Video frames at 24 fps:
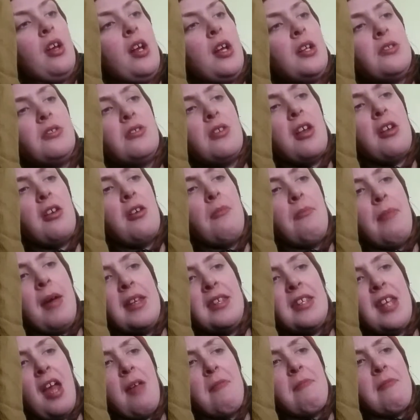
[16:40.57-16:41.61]
"It's not our
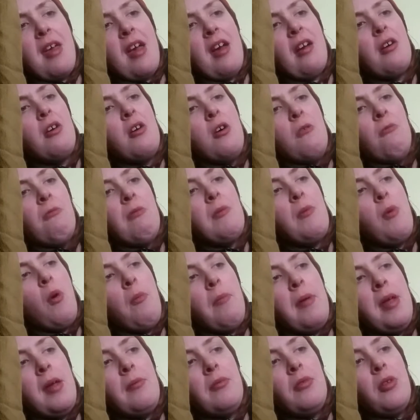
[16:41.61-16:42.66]
bedtime yet. We
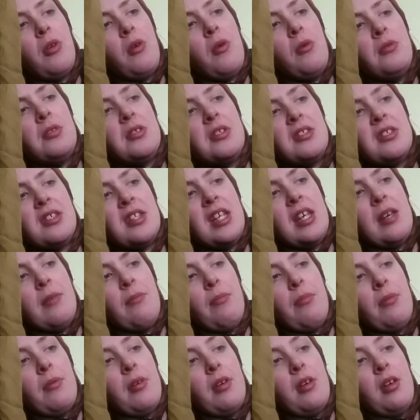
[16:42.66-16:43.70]
won't be able to go to
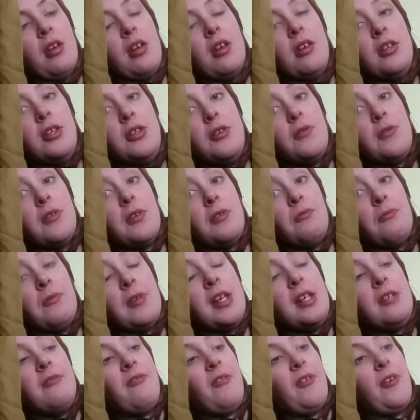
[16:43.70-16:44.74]
sleep. You can
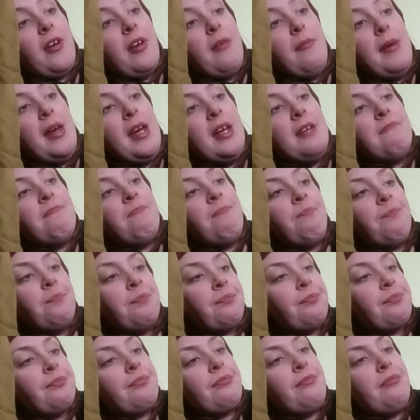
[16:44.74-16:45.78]
read for a bit."
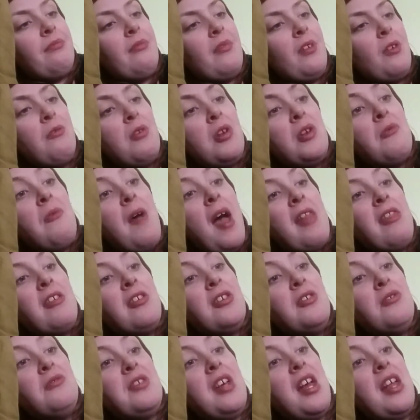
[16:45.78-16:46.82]
"We'd rather
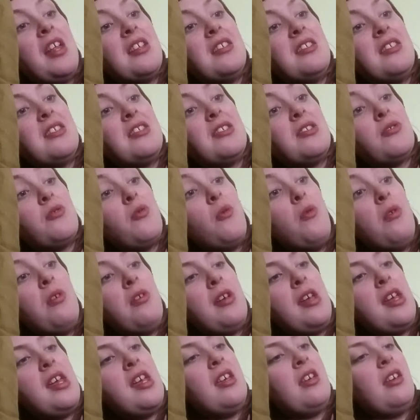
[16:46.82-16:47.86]
you tell us a
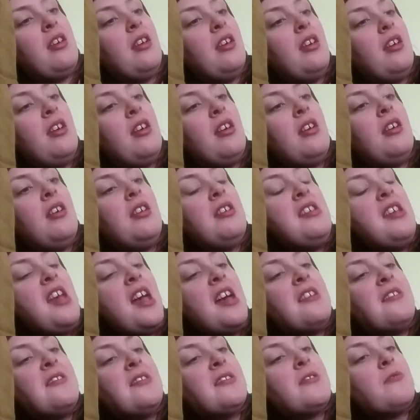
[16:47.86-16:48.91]
story."
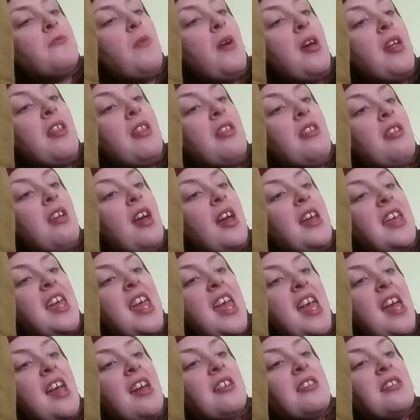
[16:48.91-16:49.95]
"Yes, well, I
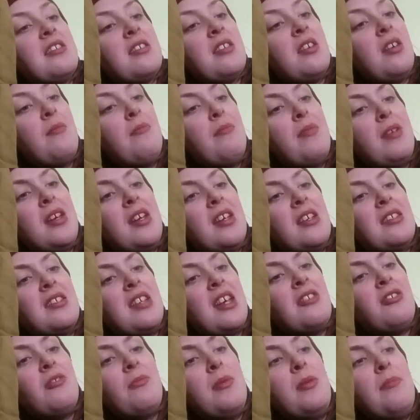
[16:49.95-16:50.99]
can't, because I
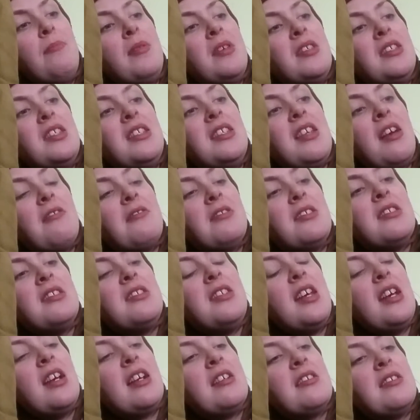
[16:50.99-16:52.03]
shall be busy
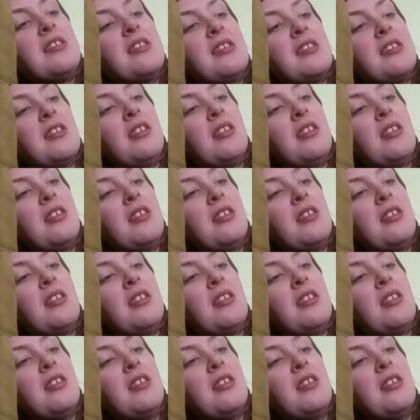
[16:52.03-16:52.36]
downstairs."